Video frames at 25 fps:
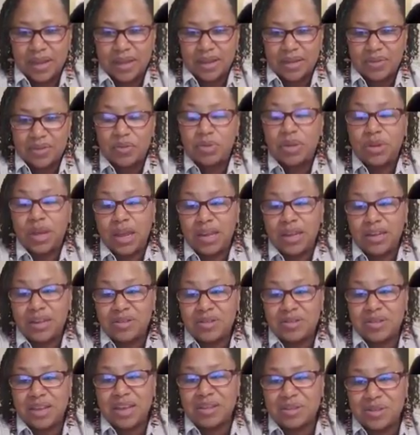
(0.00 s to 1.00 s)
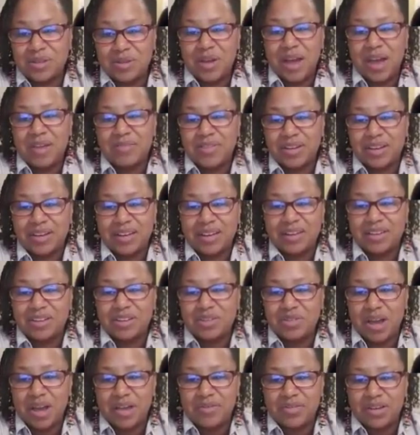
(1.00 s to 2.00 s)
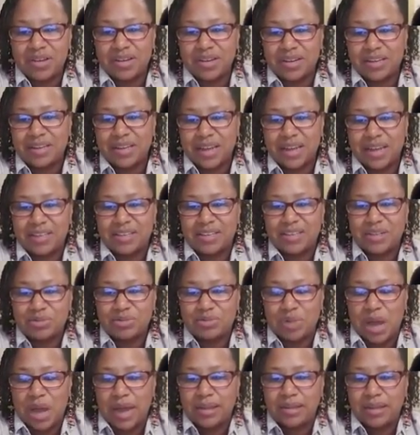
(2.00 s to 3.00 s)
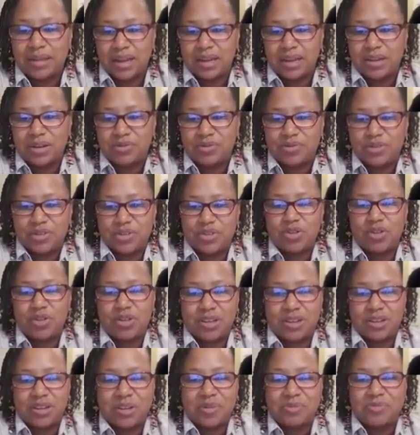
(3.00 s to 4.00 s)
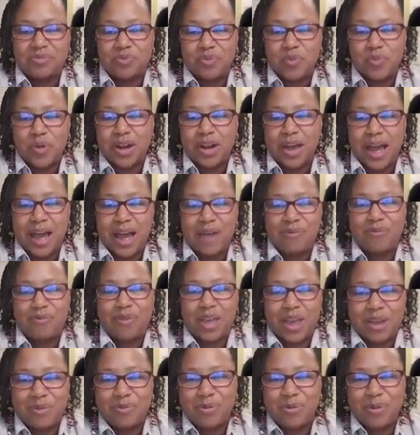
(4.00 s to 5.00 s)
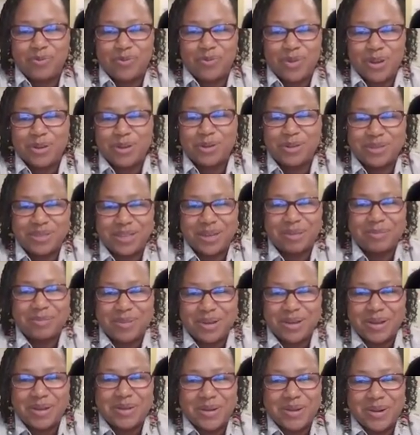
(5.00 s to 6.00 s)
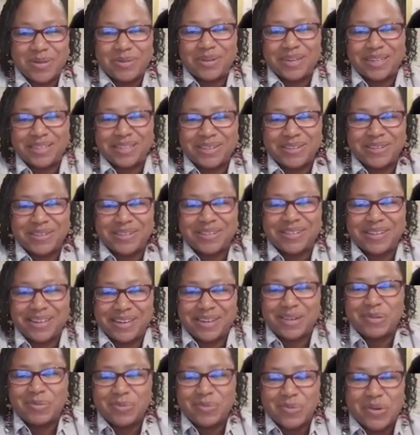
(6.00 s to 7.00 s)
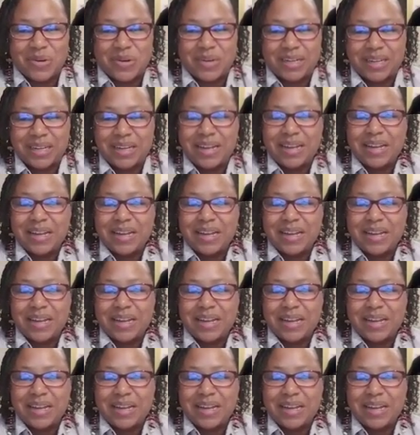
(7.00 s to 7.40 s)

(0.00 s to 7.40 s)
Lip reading: Thank you, Keith. You have a good day too. I thank you for joining. You one of our faithful few that be on here with us early in the morning.